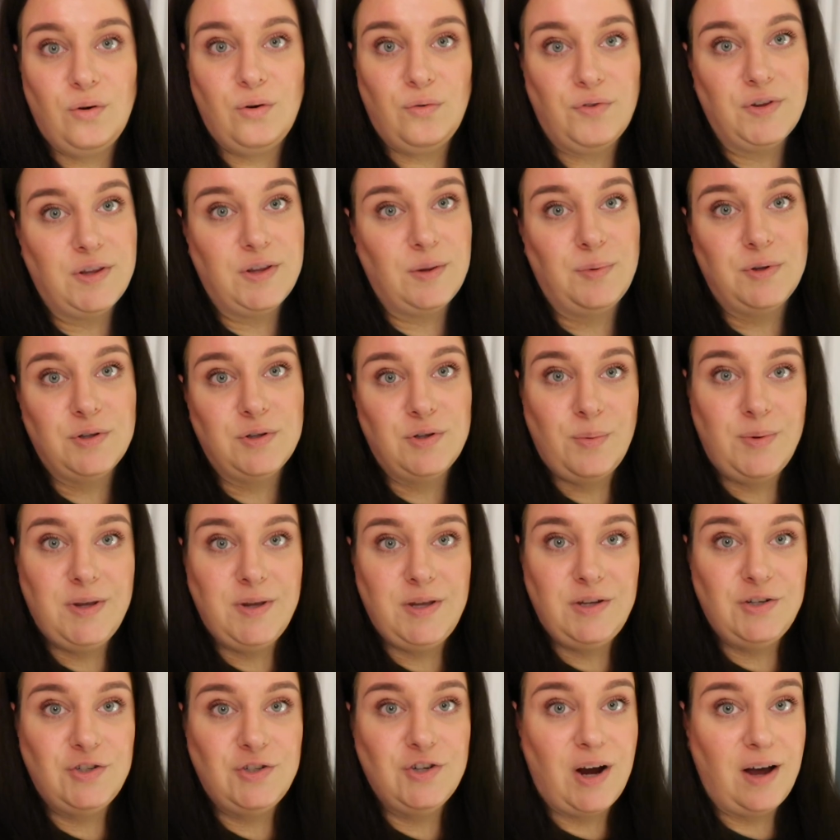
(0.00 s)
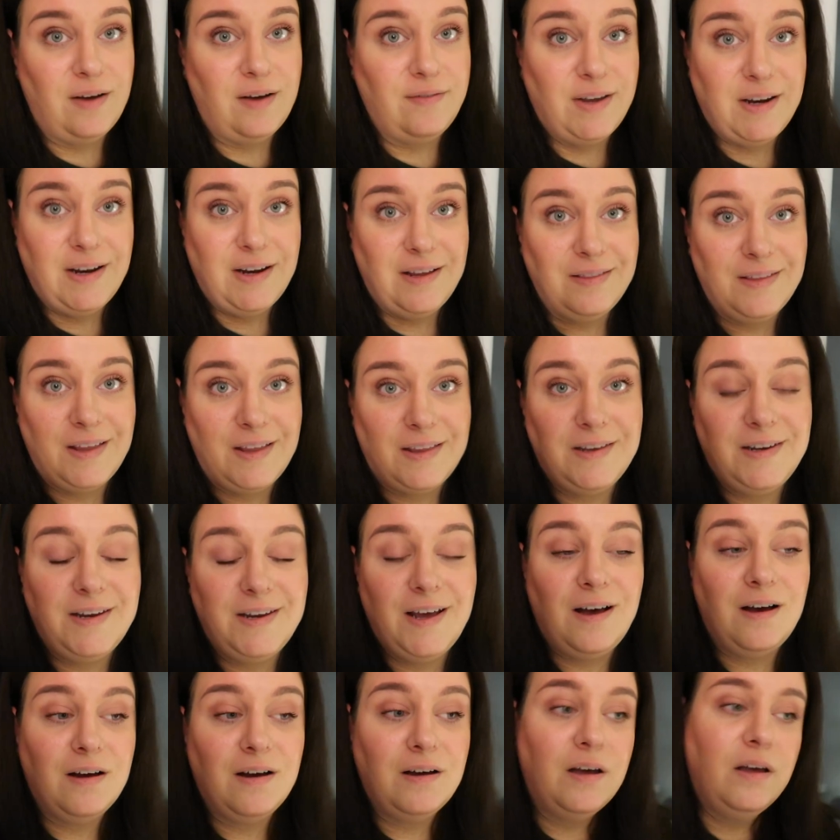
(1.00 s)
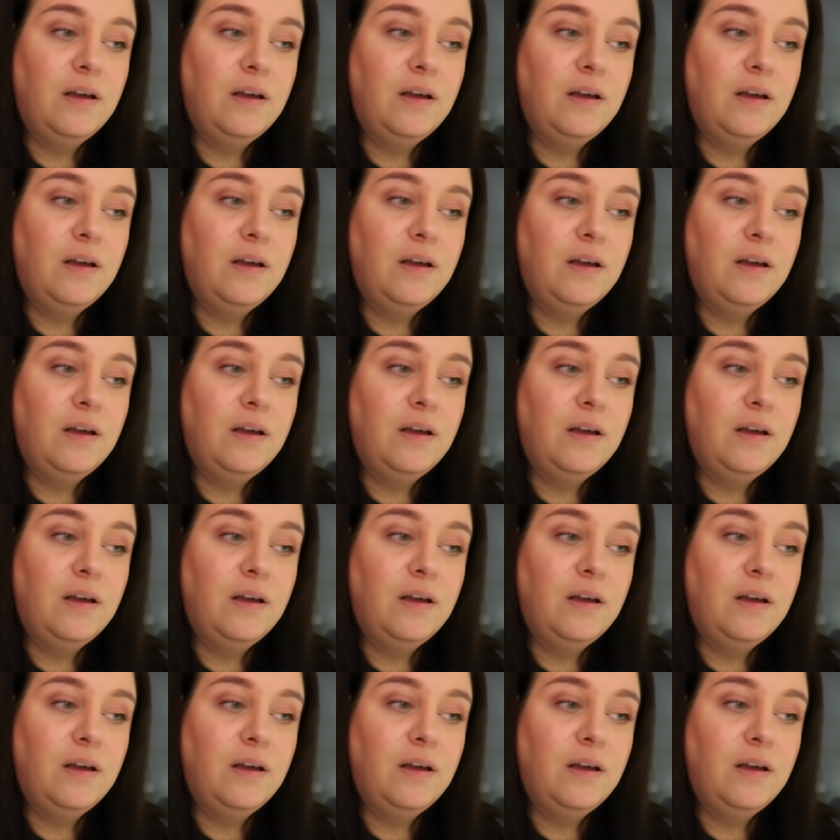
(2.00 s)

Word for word: comfortable to be driving in that dark